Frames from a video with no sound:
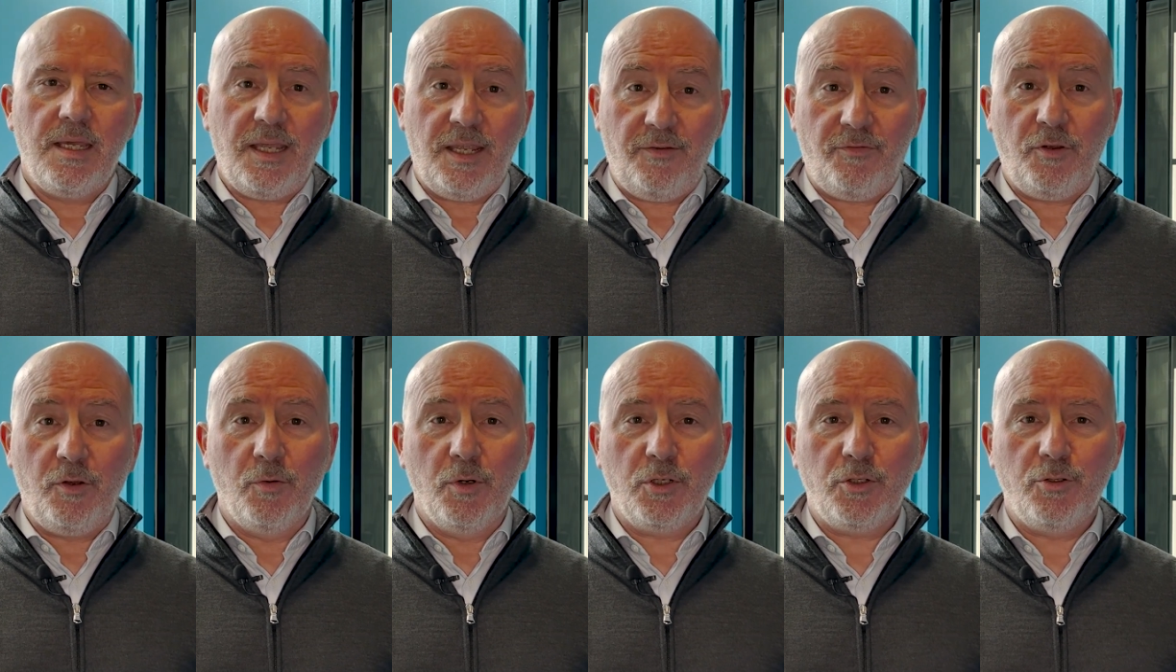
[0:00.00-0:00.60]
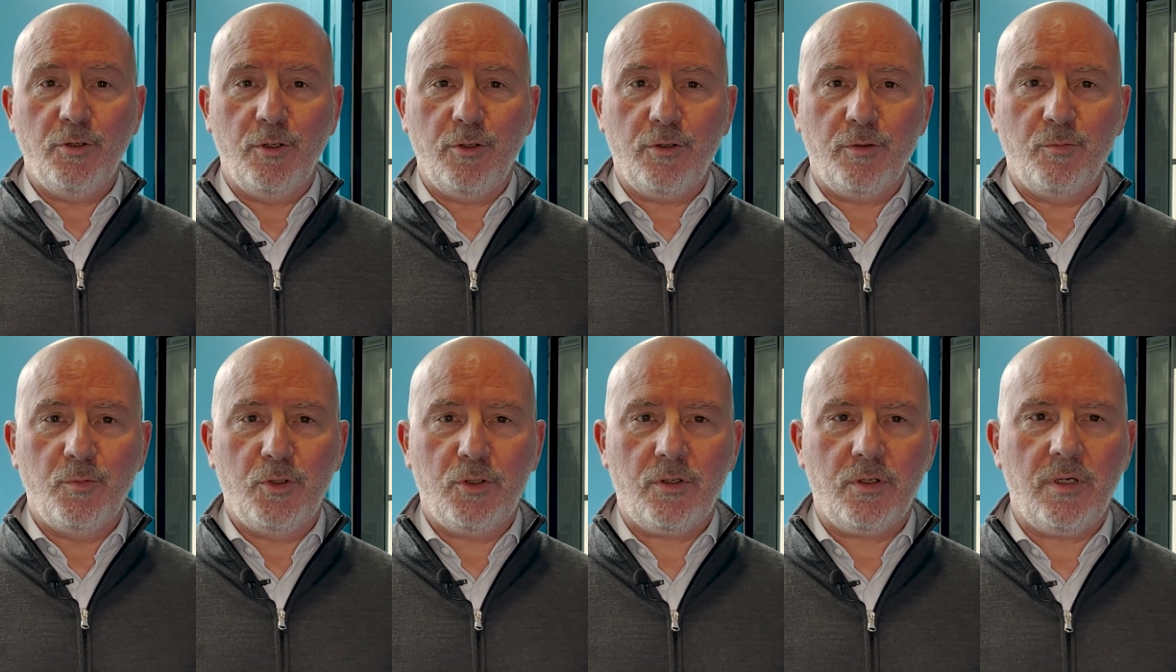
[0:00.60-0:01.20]
If you want to learn
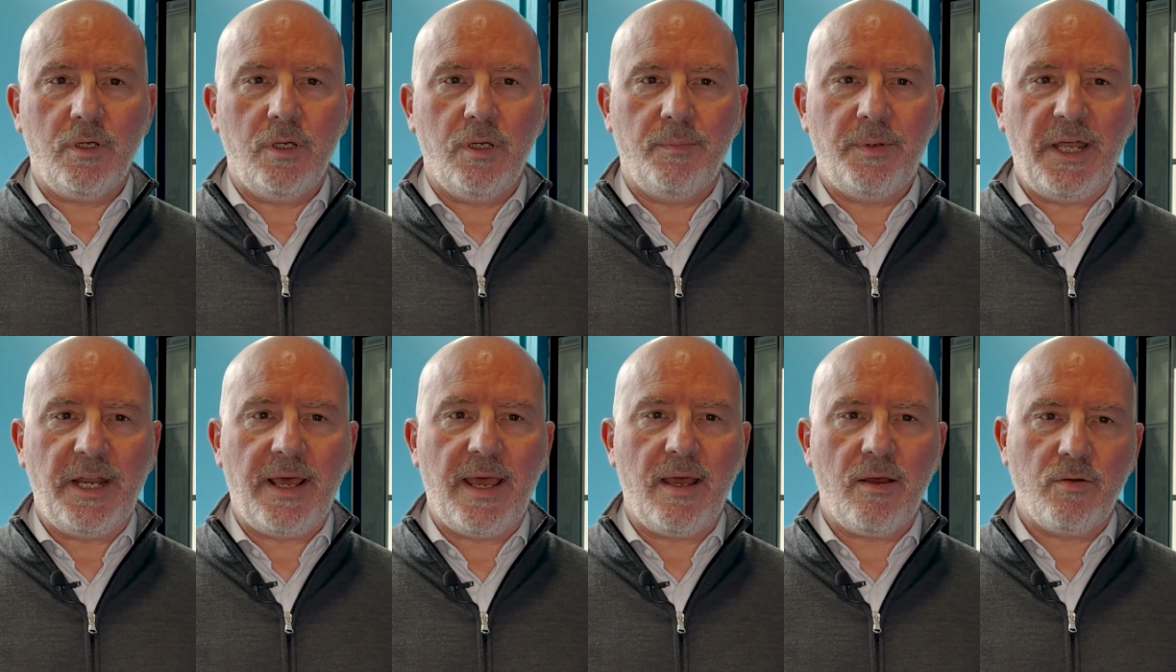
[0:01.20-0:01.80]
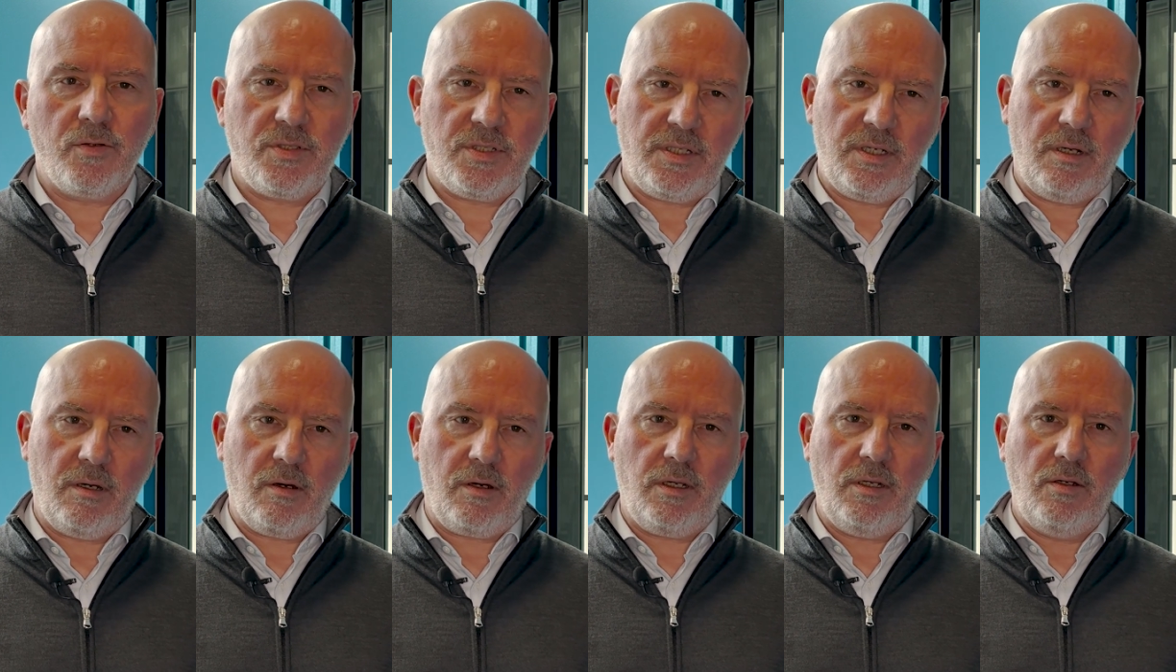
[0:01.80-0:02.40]
more about how
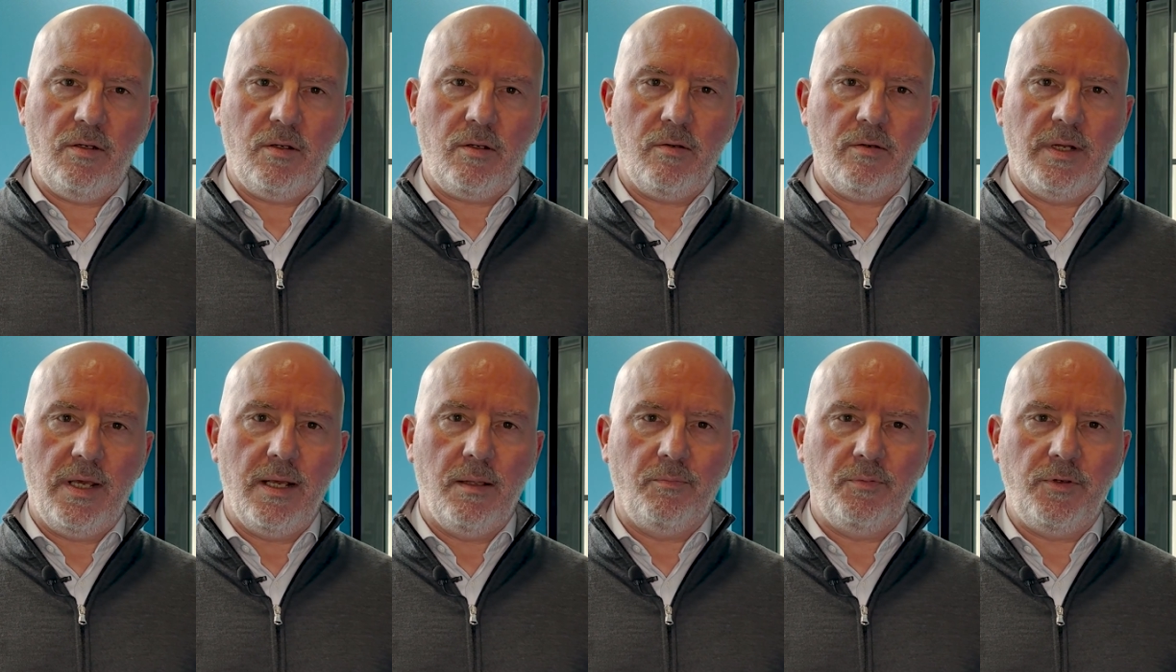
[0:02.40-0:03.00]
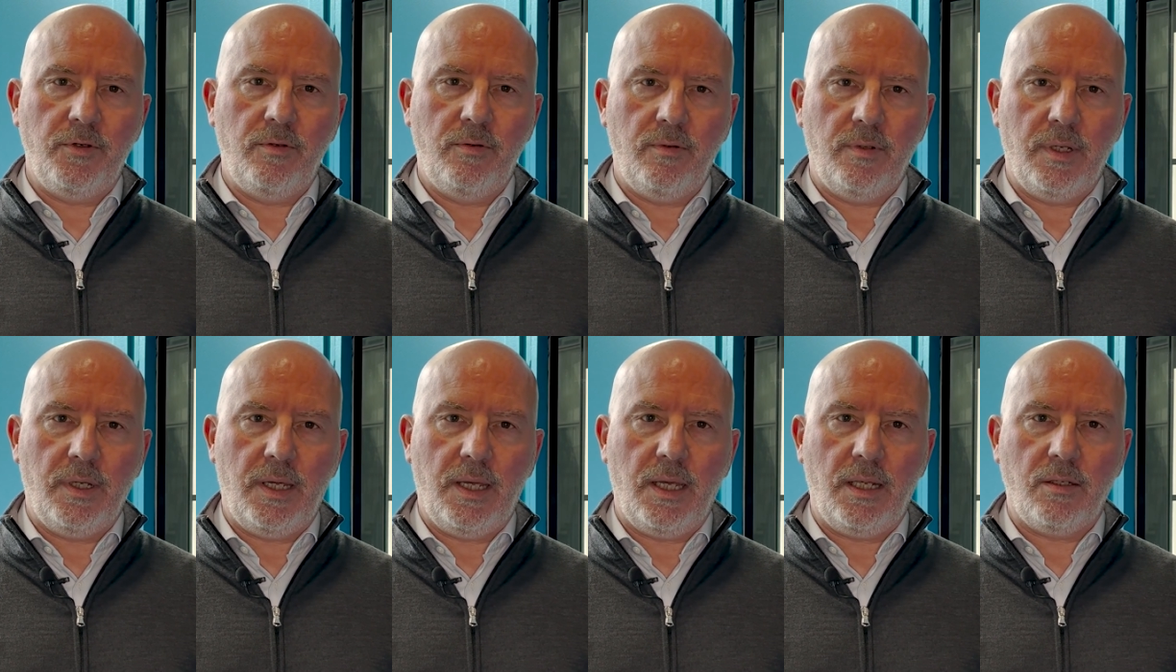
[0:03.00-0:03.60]
CRQ could help you
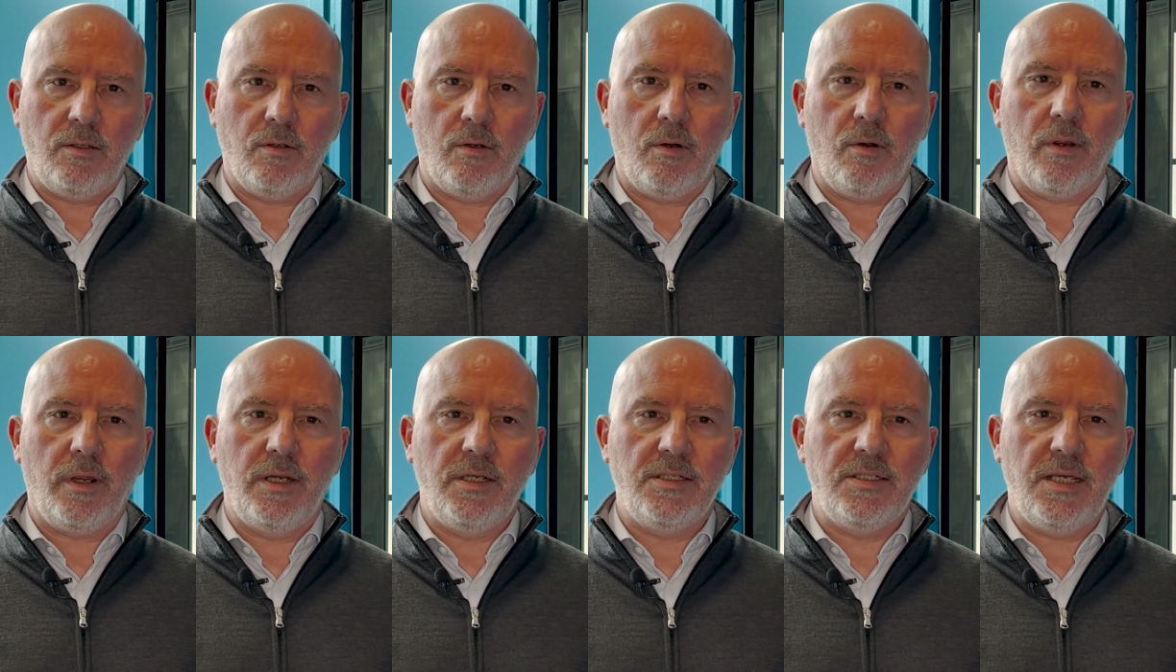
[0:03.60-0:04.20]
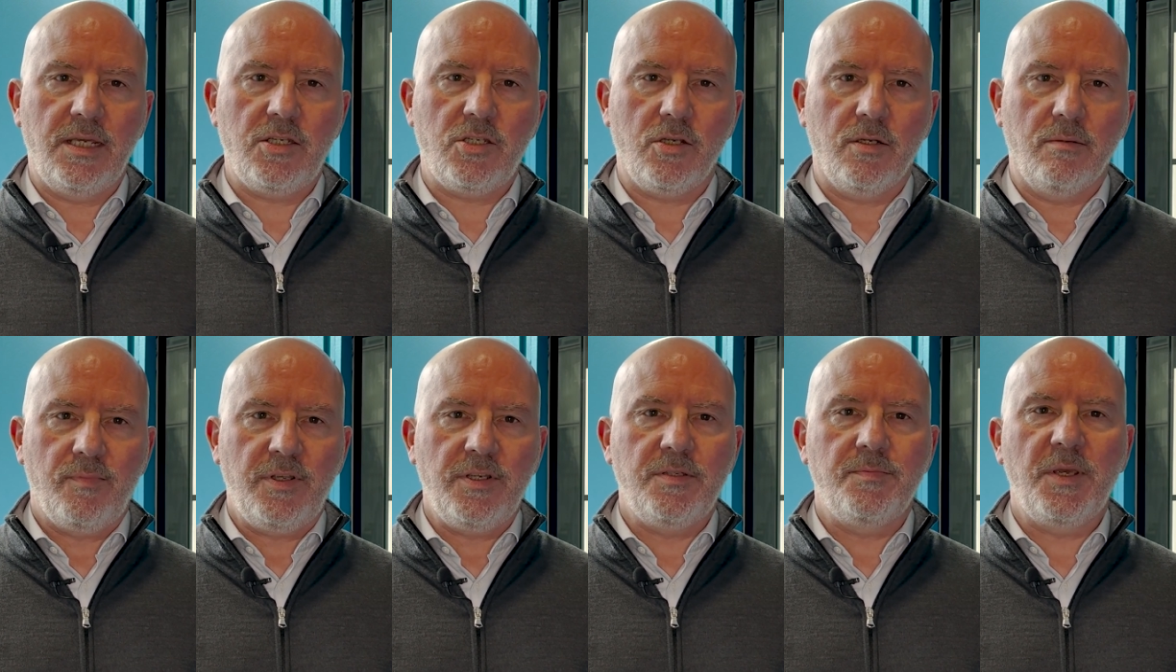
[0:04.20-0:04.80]
and your organization,
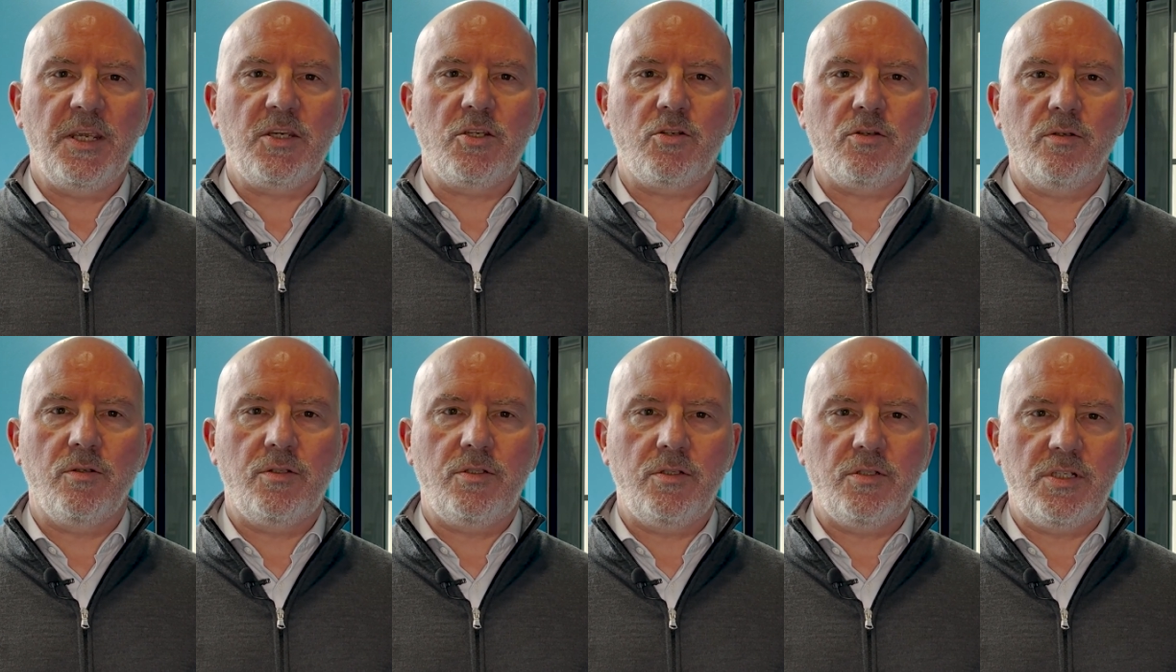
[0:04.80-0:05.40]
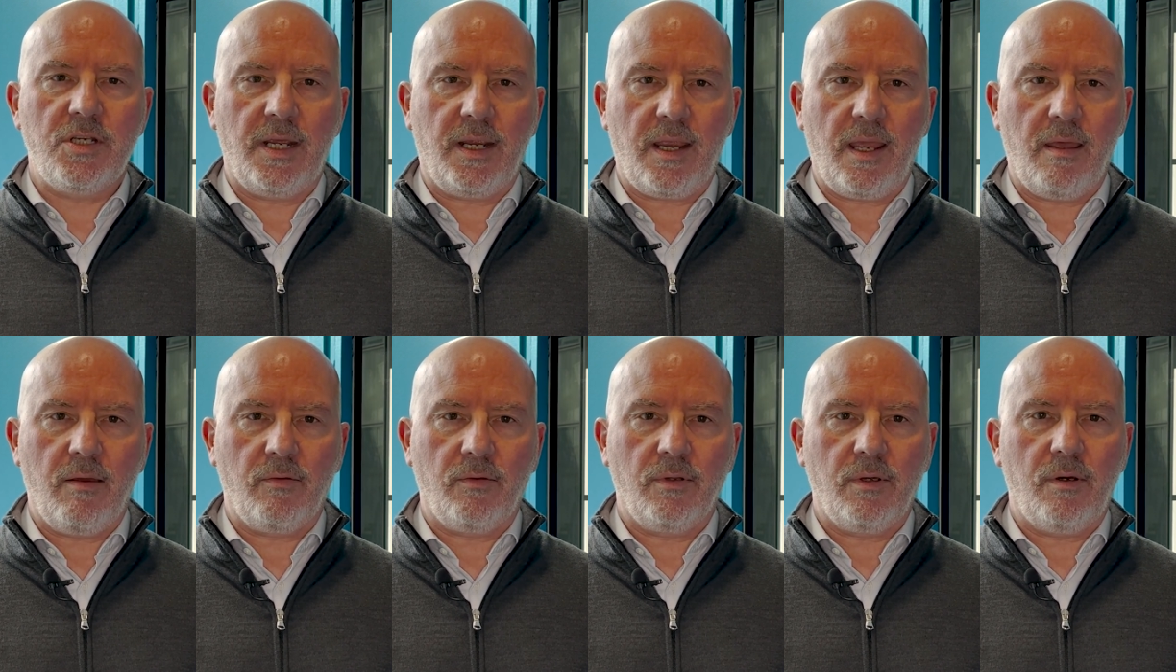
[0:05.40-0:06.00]
please make sure to check
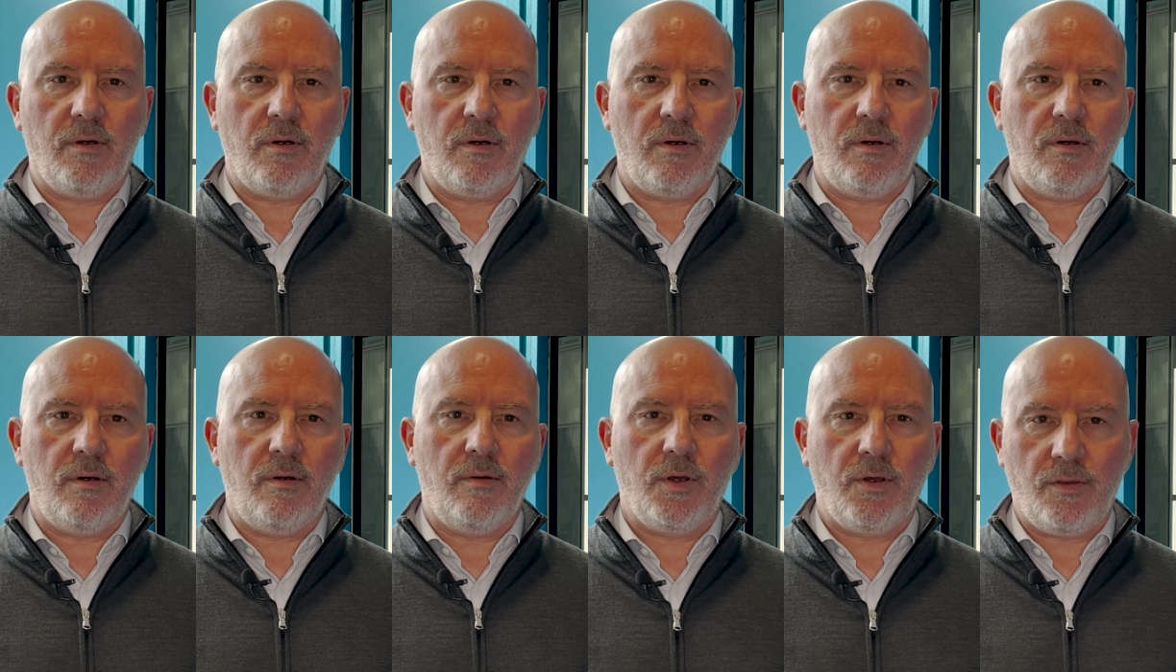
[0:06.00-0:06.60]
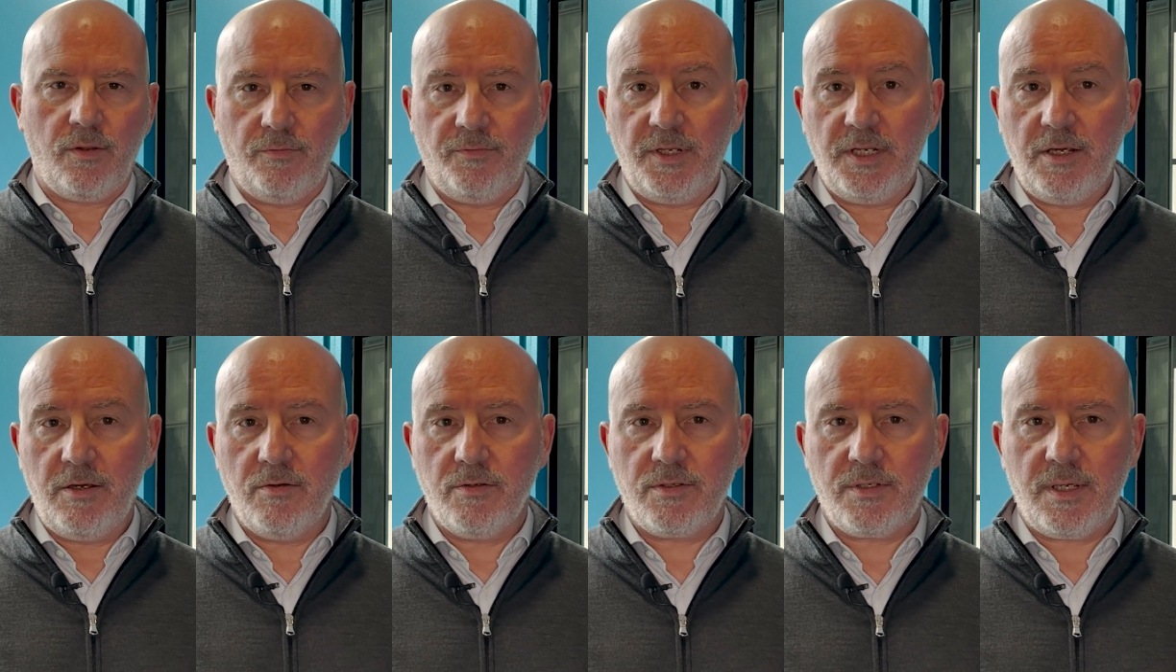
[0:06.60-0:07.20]
out our other
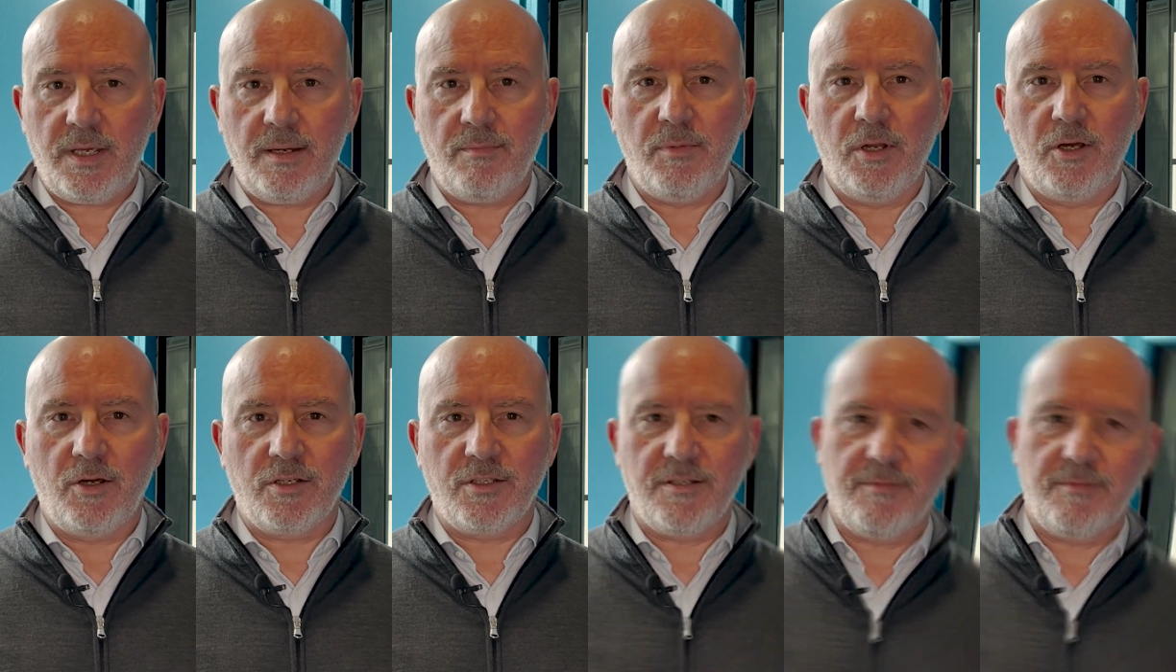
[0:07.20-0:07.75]
videos and blogs.